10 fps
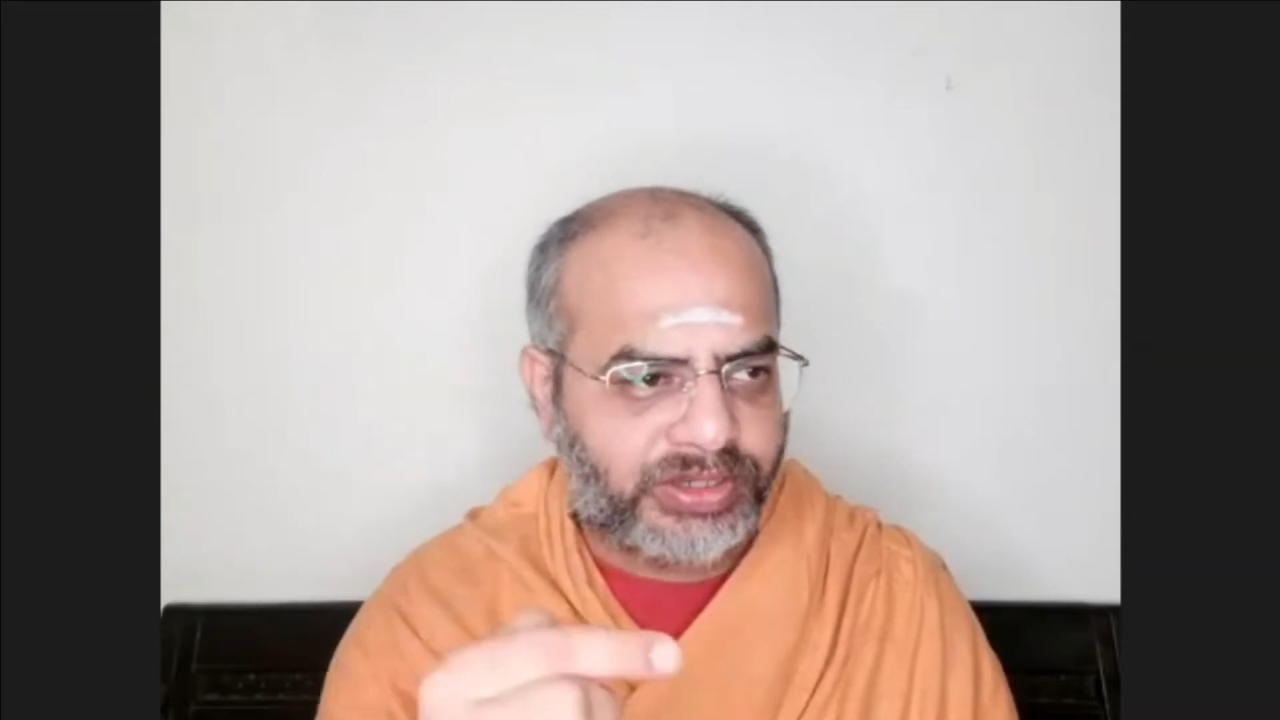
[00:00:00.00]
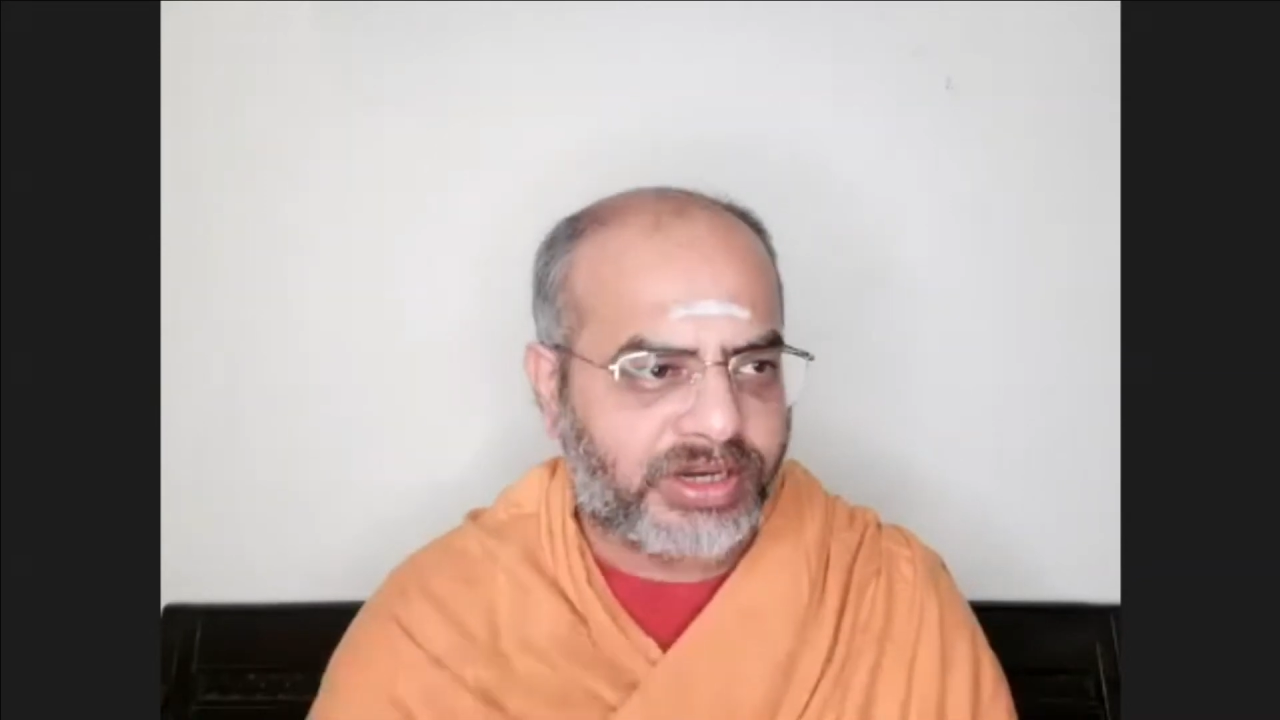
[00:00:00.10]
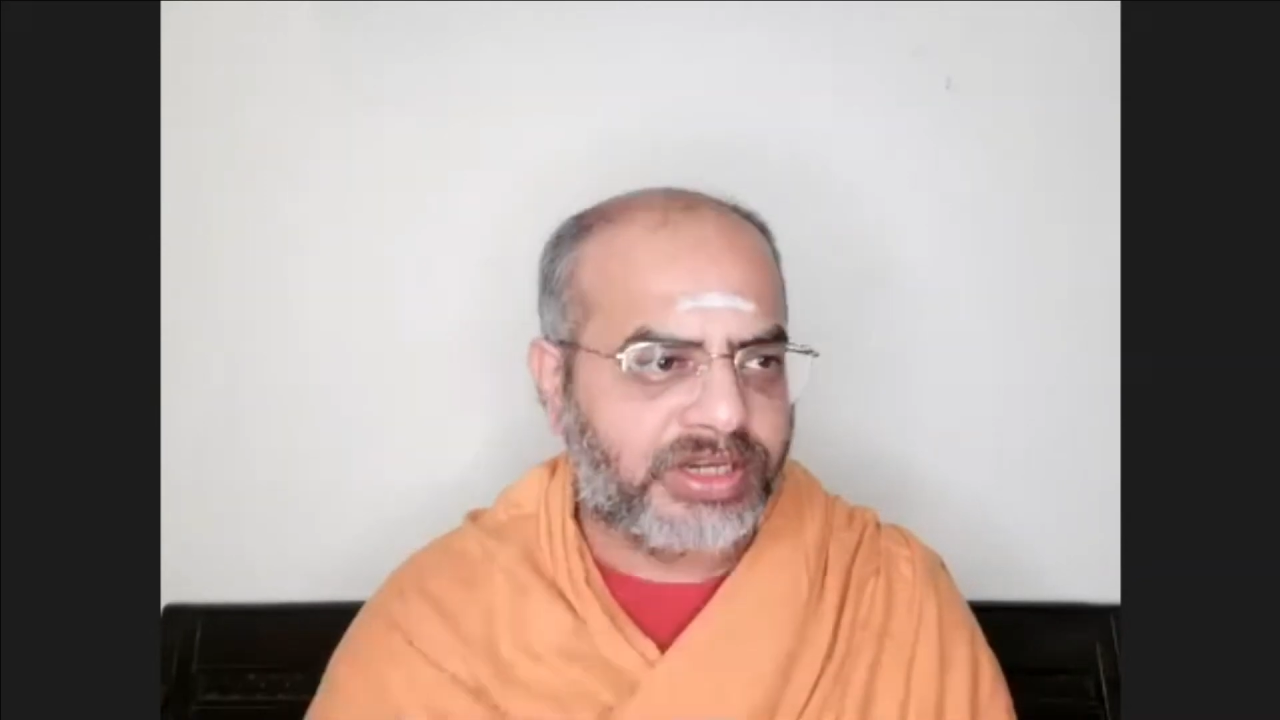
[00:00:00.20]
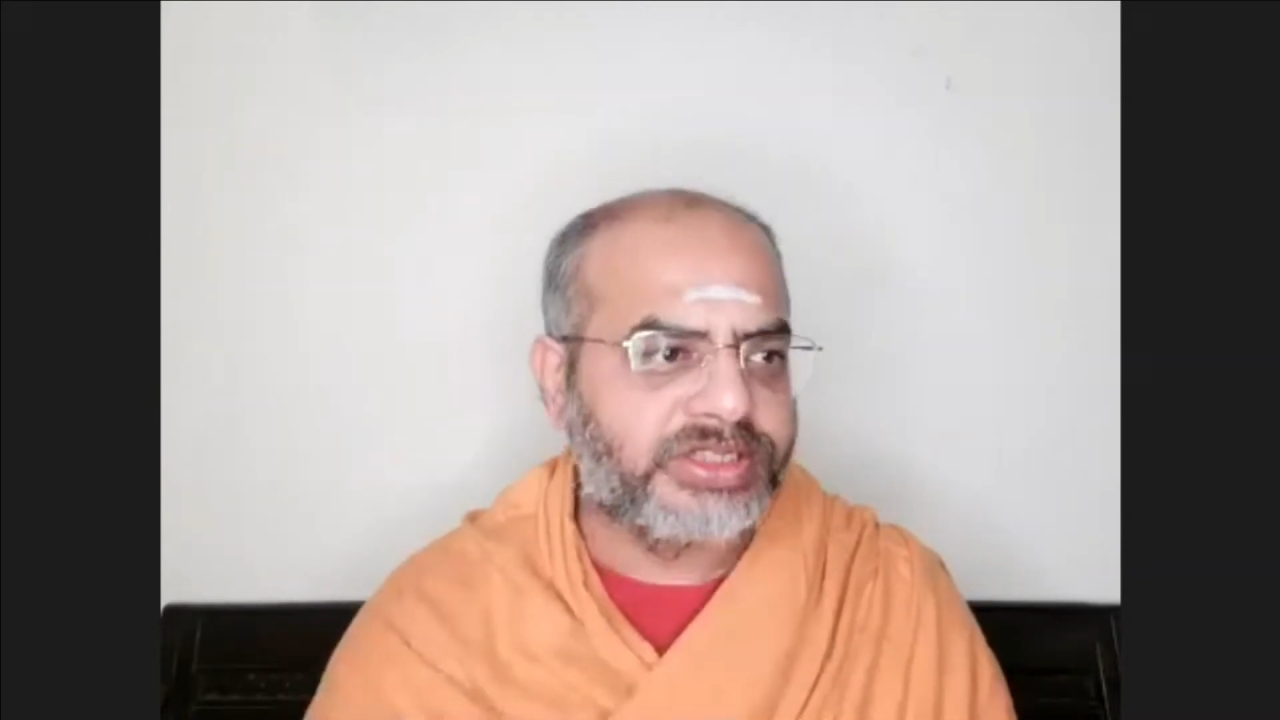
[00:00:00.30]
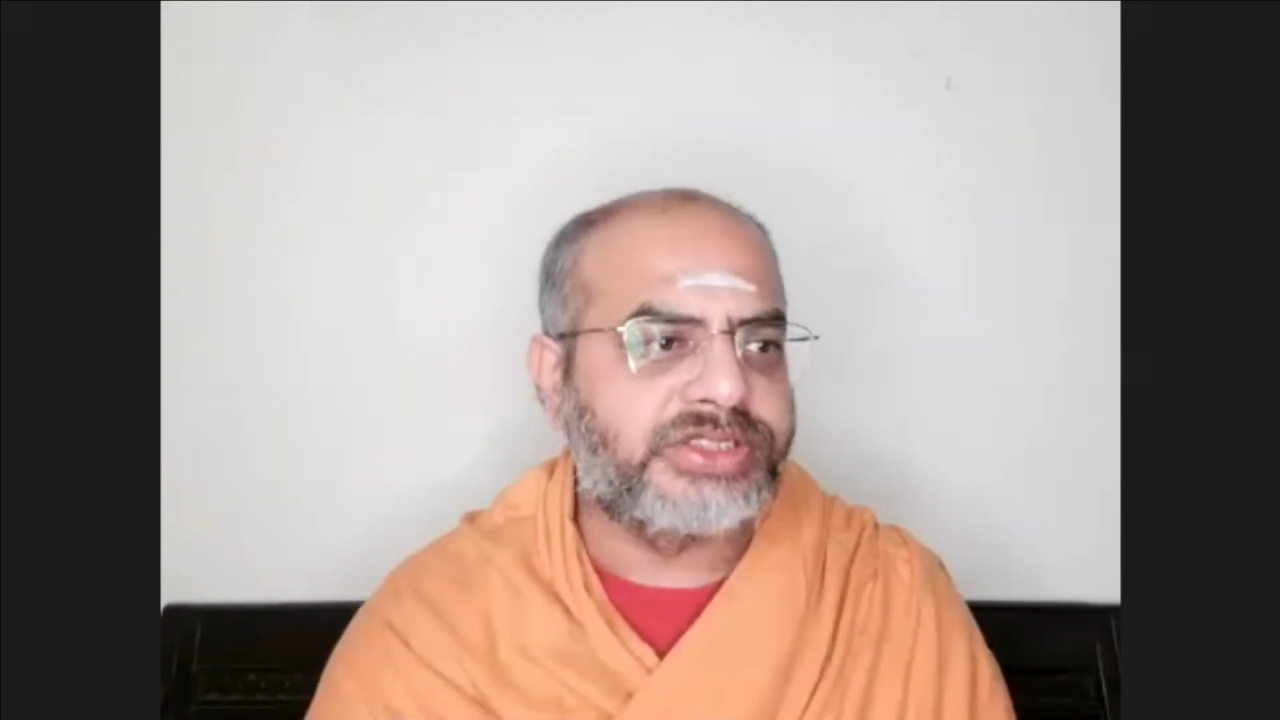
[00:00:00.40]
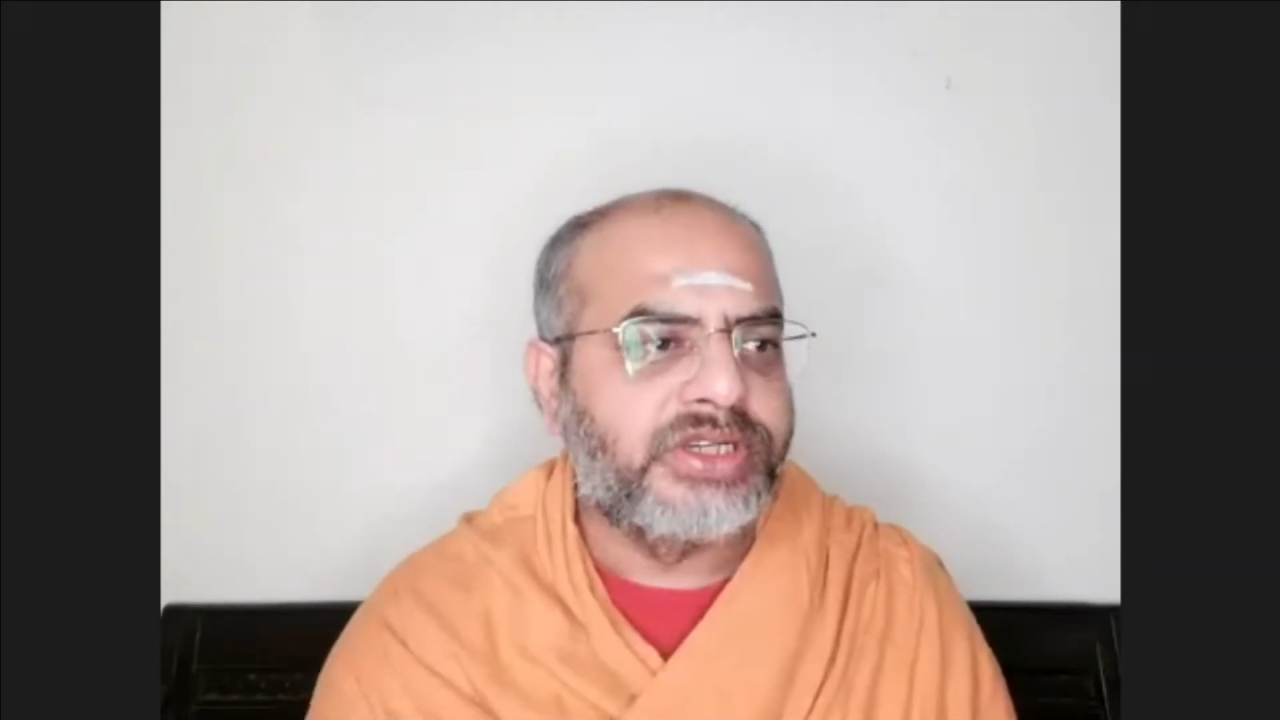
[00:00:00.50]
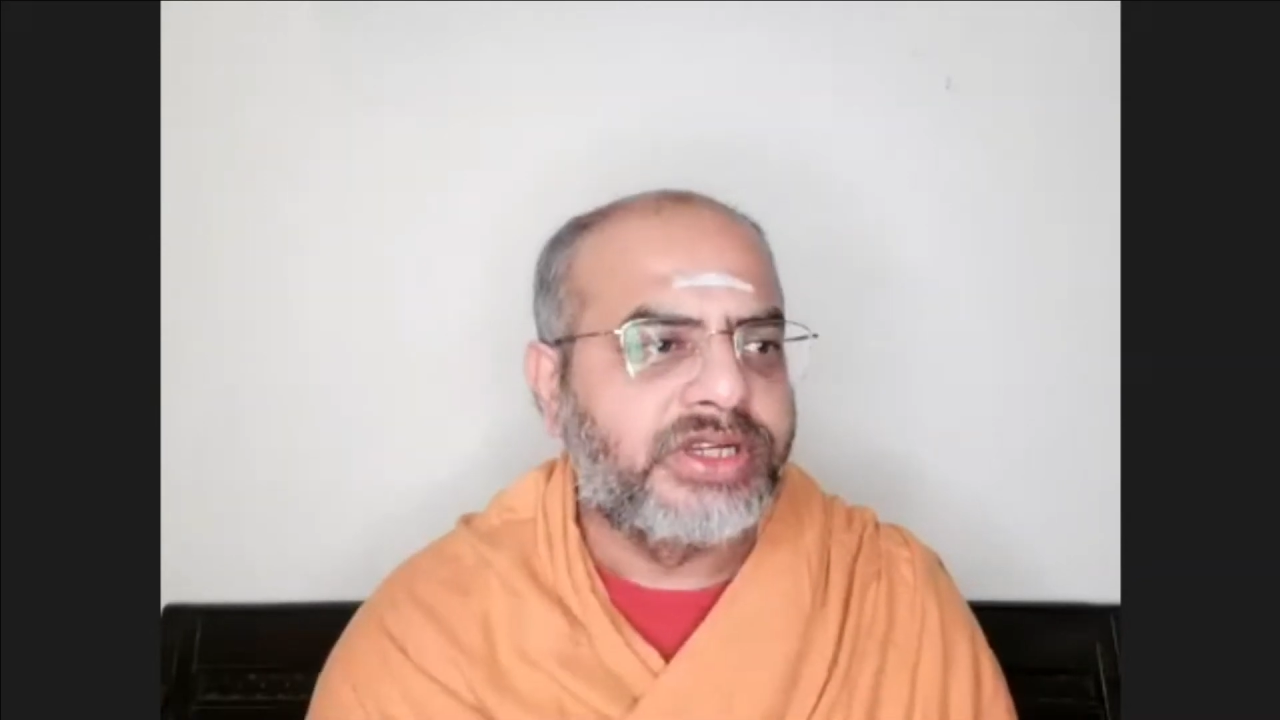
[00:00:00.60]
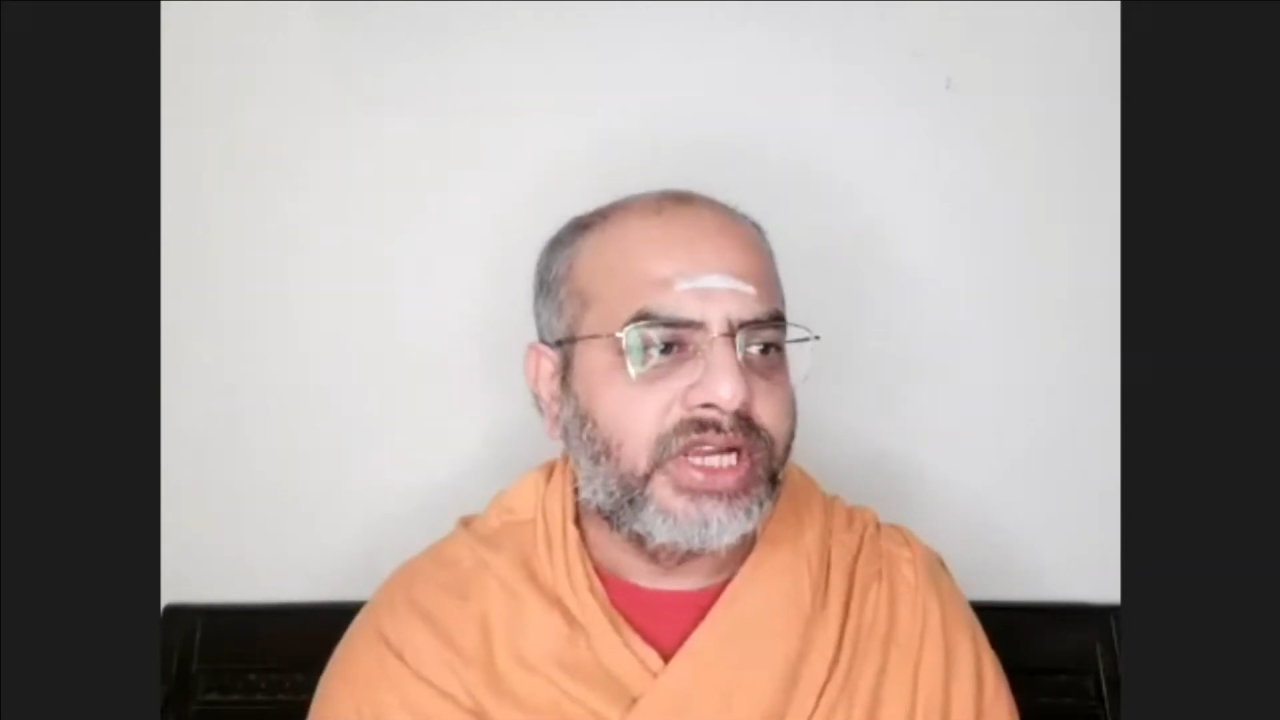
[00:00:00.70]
grass,